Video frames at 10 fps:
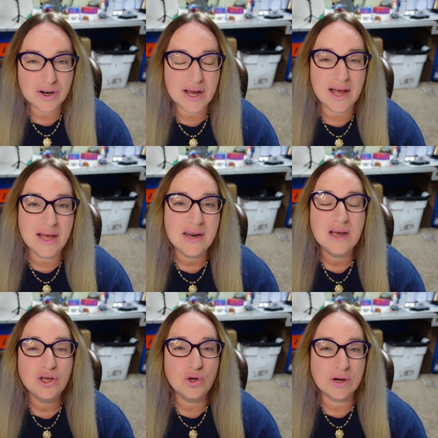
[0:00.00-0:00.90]
forget,
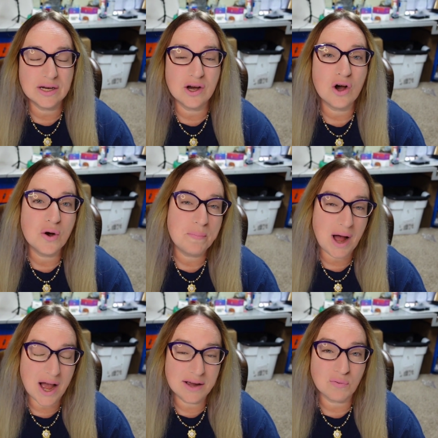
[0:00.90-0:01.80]
you can go
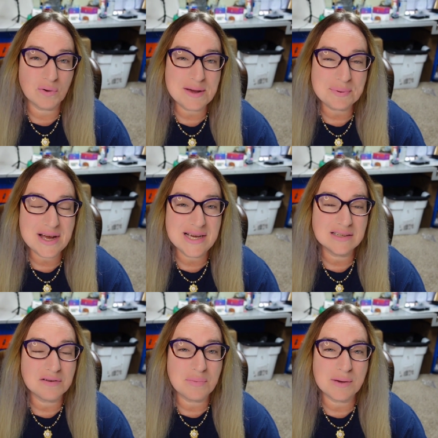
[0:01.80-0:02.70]
buy
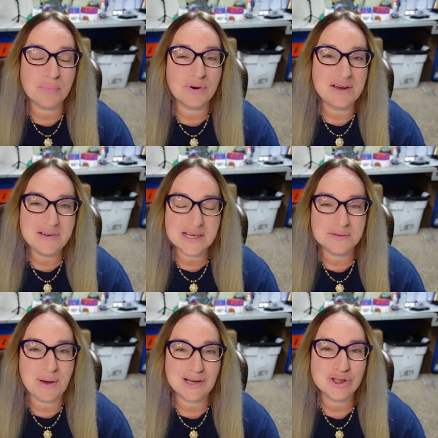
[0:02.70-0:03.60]
replays of my
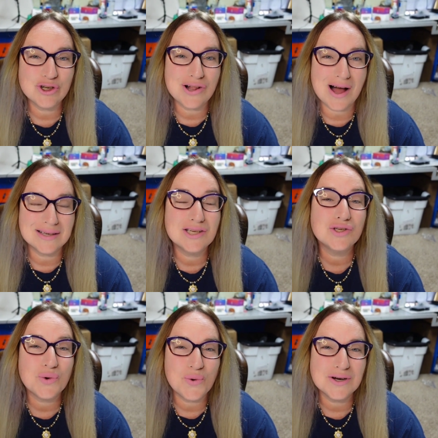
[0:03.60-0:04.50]
previous master
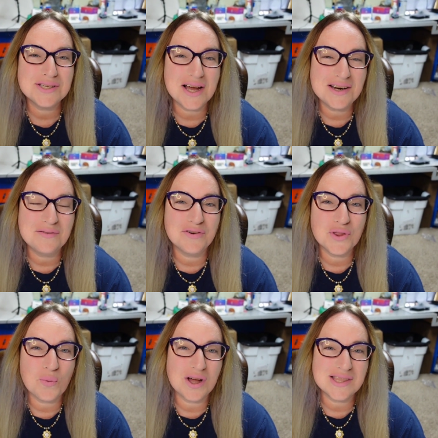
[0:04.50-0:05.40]
classes or sign up for
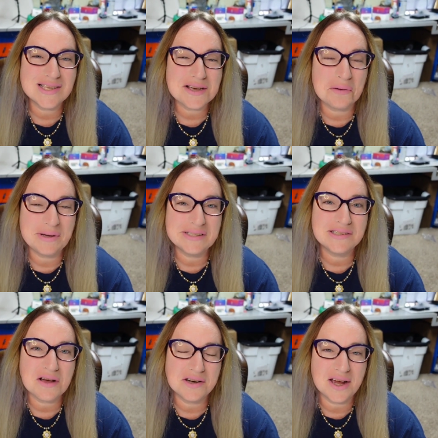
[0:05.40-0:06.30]
the one this coming
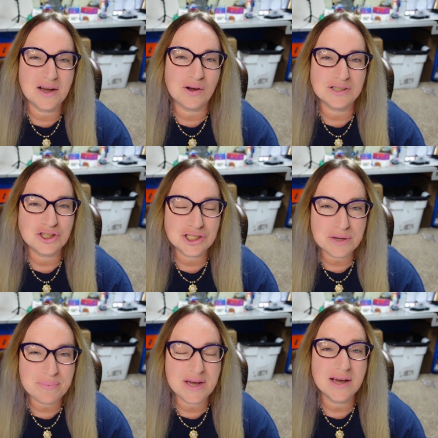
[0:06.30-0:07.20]
Sunday on
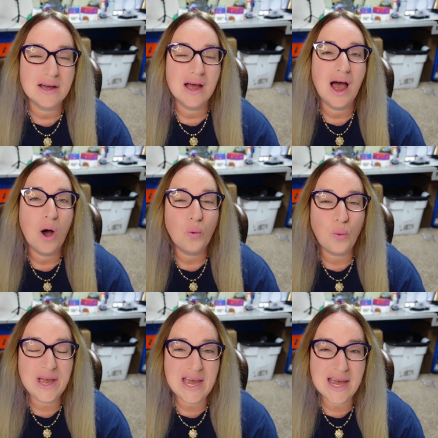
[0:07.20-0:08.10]
shipping.
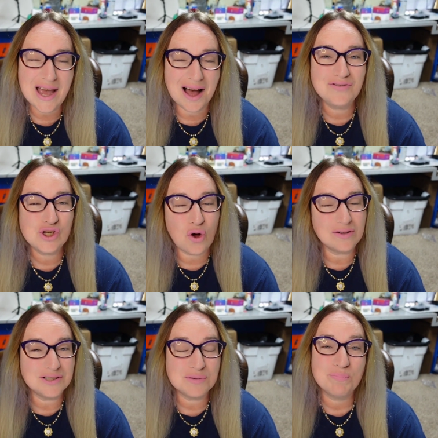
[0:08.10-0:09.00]
We have
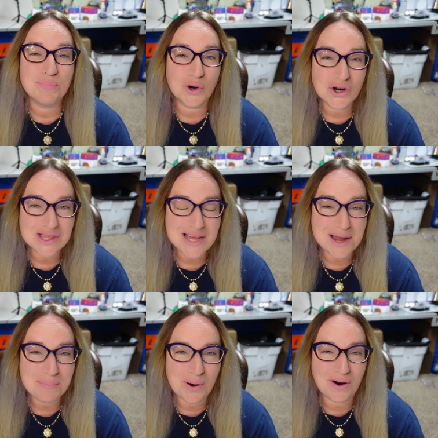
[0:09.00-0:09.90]
Dalton's
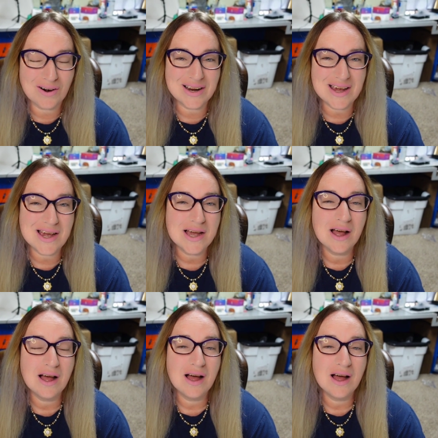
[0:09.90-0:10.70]
birthday party